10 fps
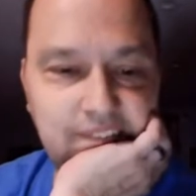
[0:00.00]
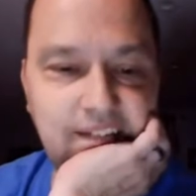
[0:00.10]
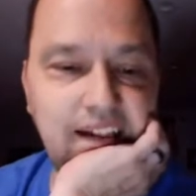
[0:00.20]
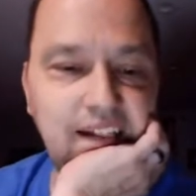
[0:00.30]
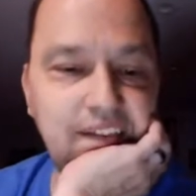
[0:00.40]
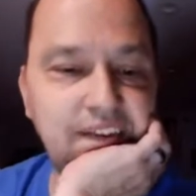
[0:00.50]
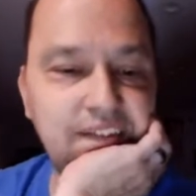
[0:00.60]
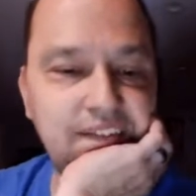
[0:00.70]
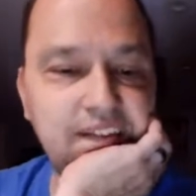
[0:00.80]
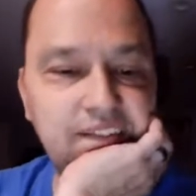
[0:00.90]
Delilah
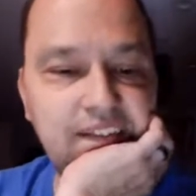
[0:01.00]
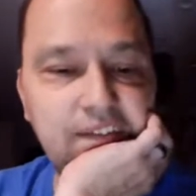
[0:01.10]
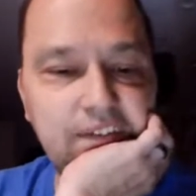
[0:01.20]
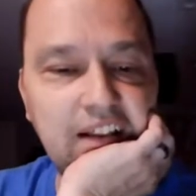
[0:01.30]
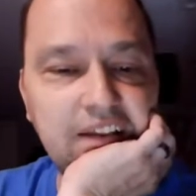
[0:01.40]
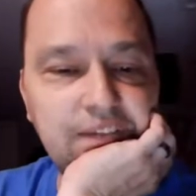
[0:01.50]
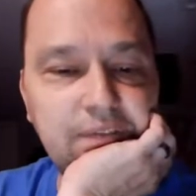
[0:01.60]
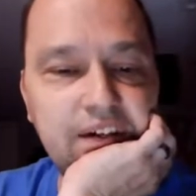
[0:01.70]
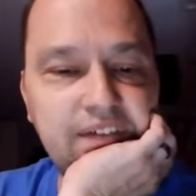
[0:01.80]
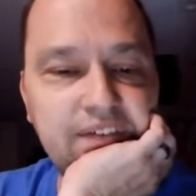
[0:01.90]
says didn't realize
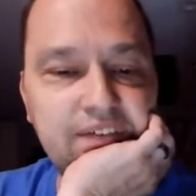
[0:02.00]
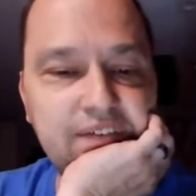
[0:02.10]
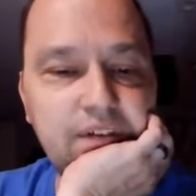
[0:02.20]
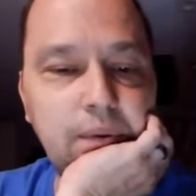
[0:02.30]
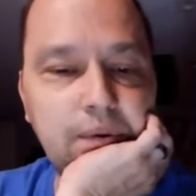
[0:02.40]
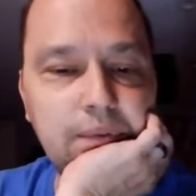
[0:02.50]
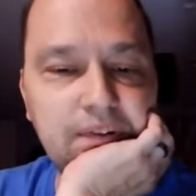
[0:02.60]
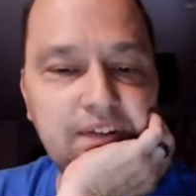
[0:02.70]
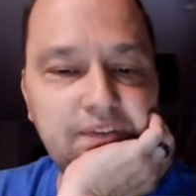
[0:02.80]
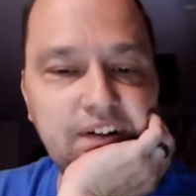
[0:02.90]
reef and saltwater
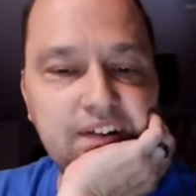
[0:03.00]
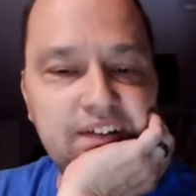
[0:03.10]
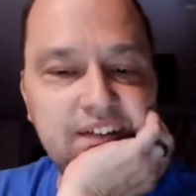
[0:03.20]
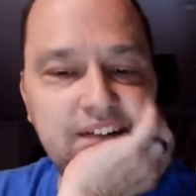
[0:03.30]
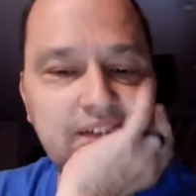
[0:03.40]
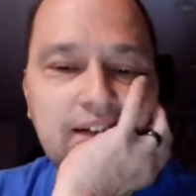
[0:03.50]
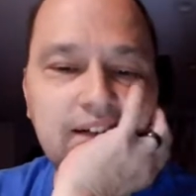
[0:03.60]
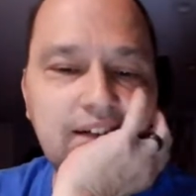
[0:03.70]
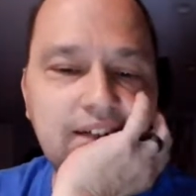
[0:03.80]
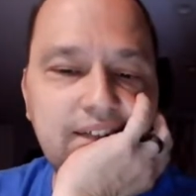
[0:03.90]
were different.
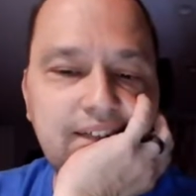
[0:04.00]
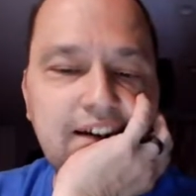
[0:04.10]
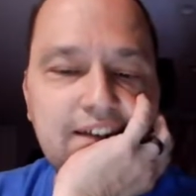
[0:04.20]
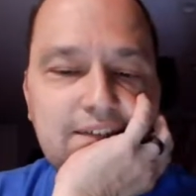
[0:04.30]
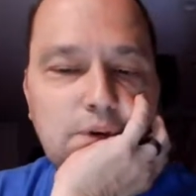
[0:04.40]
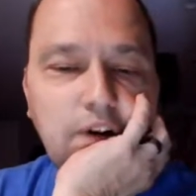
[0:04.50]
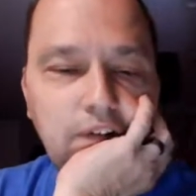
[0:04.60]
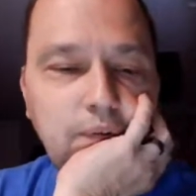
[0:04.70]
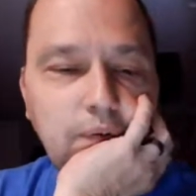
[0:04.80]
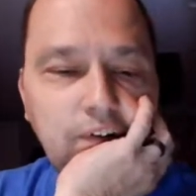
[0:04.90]
Now you're
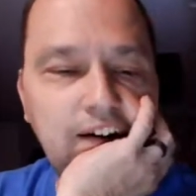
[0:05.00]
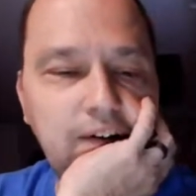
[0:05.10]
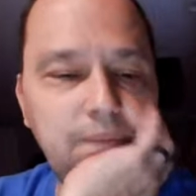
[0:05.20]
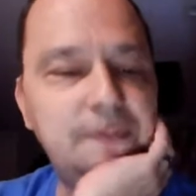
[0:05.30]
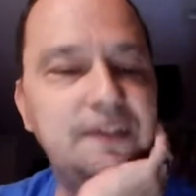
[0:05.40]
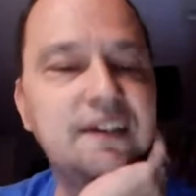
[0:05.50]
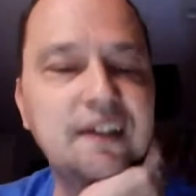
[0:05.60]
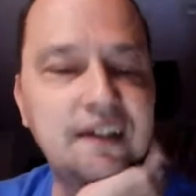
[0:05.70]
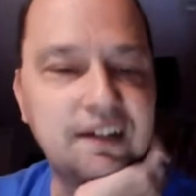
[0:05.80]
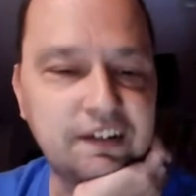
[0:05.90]
more overwhelmed.
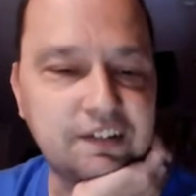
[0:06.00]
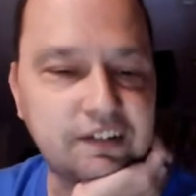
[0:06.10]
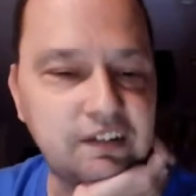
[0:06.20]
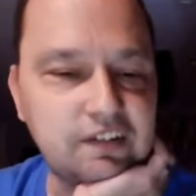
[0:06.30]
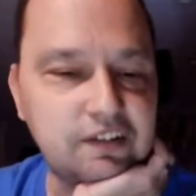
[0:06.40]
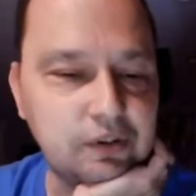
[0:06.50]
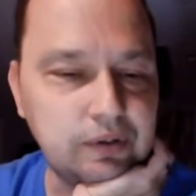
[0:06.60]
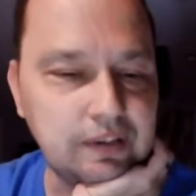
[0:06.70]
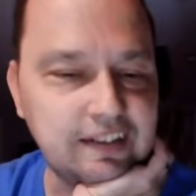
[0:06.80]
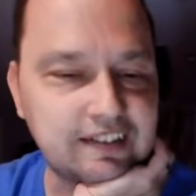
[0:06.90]
Just going to
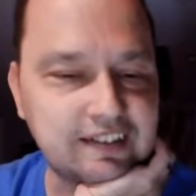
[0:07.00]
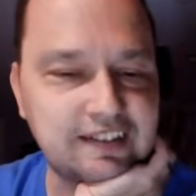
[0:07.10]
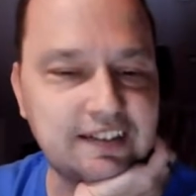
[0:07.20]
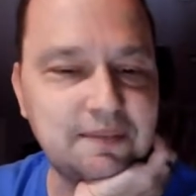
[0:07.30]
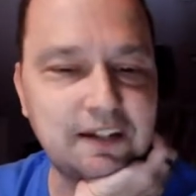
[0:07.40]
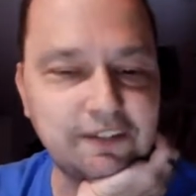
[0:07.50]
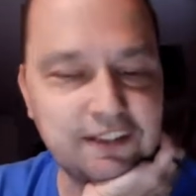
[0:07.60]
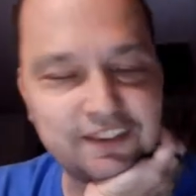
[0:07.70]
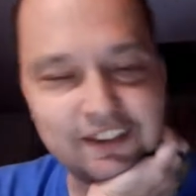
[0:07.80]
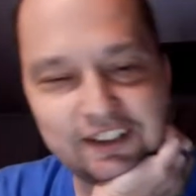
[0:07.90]
do a disgusting amount of
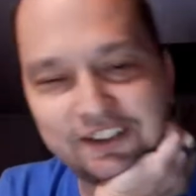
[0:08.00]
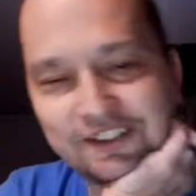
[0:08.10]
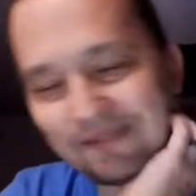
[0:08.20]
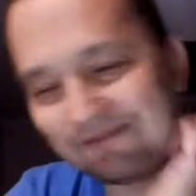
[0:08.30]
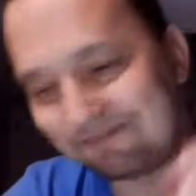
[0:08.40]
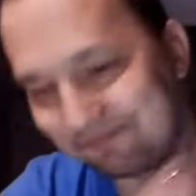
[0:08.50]
research.